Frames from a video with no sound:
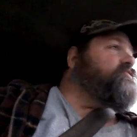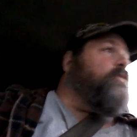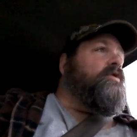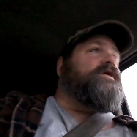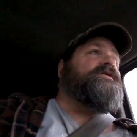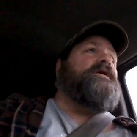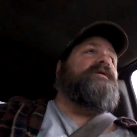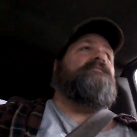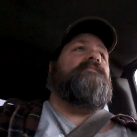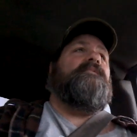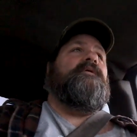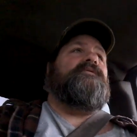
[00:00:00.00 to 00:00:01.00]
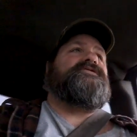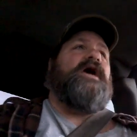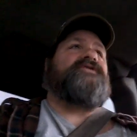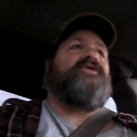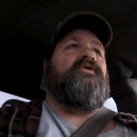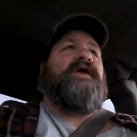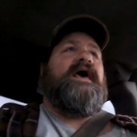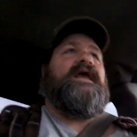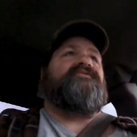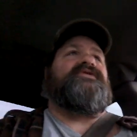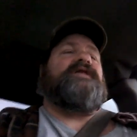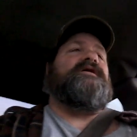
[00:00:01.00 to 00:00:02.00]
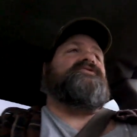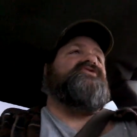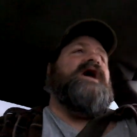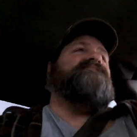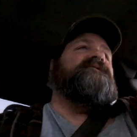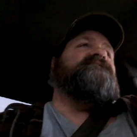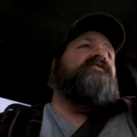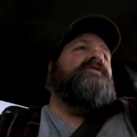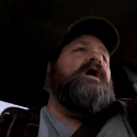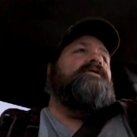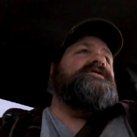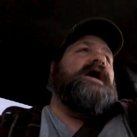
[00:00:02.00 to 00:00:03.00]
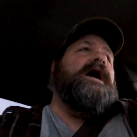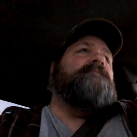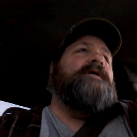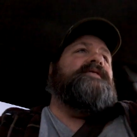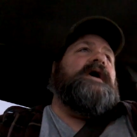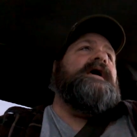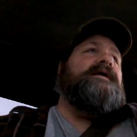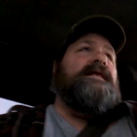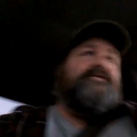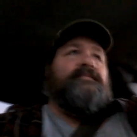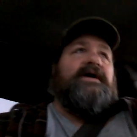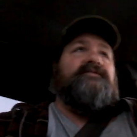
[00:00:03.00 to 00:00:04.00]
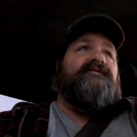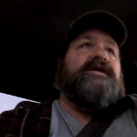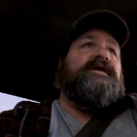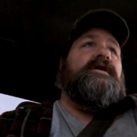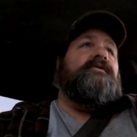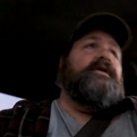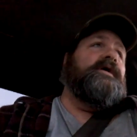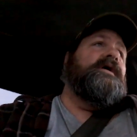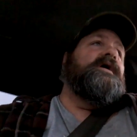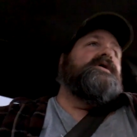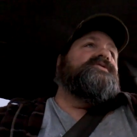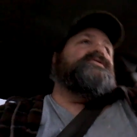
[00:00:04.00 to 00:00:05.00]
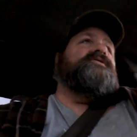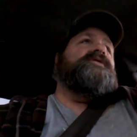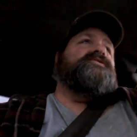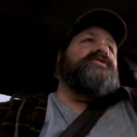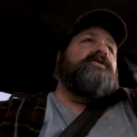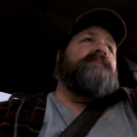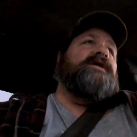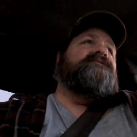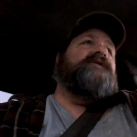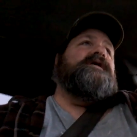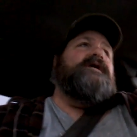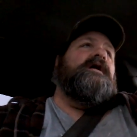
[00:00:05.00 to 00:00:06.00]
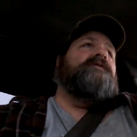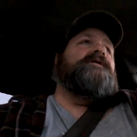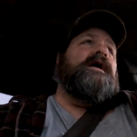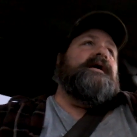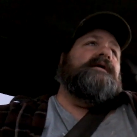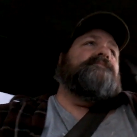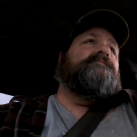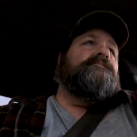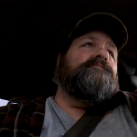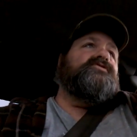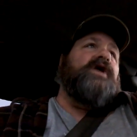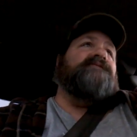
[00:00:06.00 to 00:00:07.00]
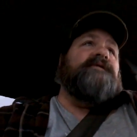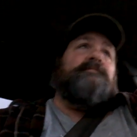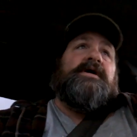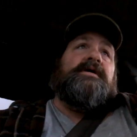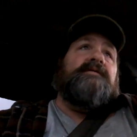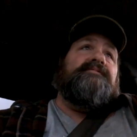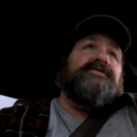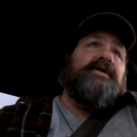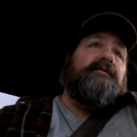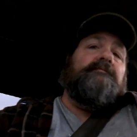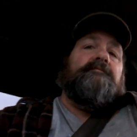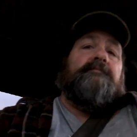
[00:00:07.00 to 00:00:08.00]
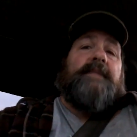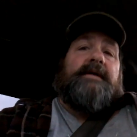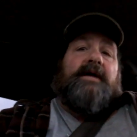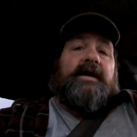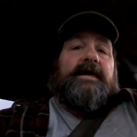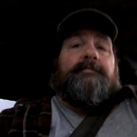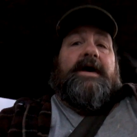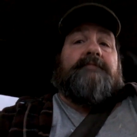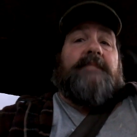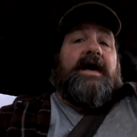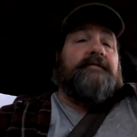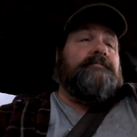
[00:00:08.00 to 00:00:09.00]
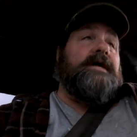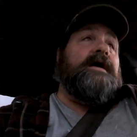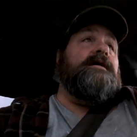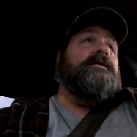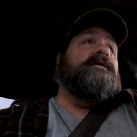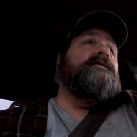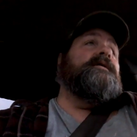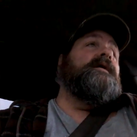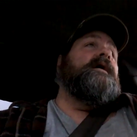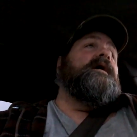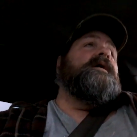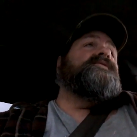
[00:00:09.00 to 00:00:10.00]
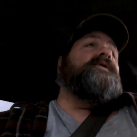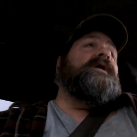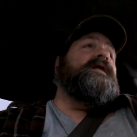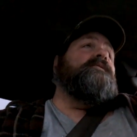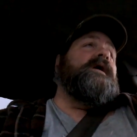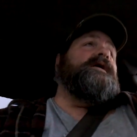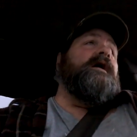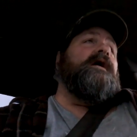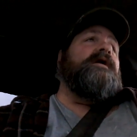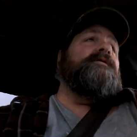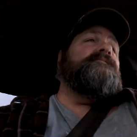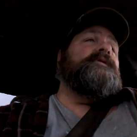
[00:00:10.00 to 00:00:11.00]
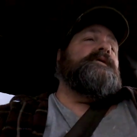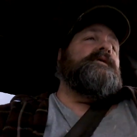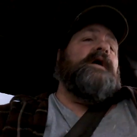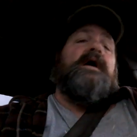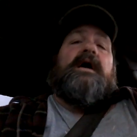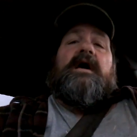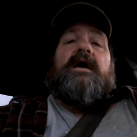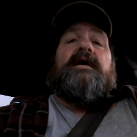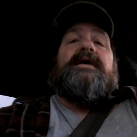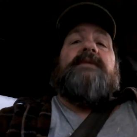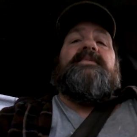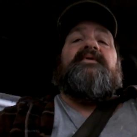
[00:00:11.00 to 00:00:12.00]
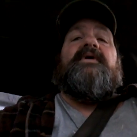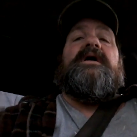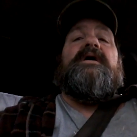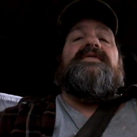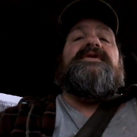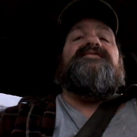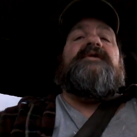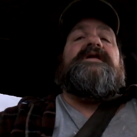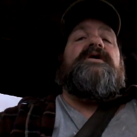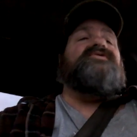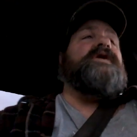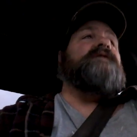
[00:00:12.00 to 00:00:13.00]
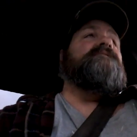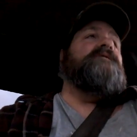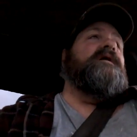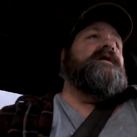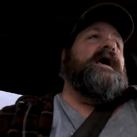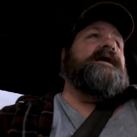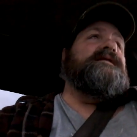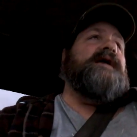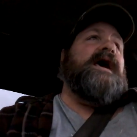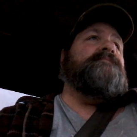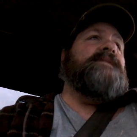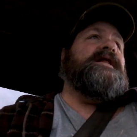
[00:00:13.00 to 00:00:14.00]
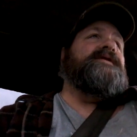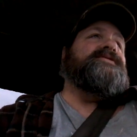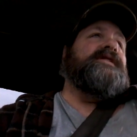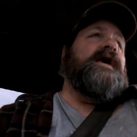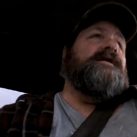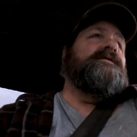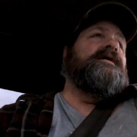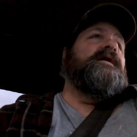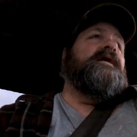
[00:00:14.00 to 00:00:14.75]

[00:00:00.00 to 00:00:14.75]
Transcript: just wanted to touch on that. I was sitting in traffic for a long time. I thought, hey, let's make a video as soon as I start making video, hey, traffic moved. So maybe I'll keep that in mind from now on. So anyway, y'all, uh, keep it real. This video is getting uh, eight, nine minutes now.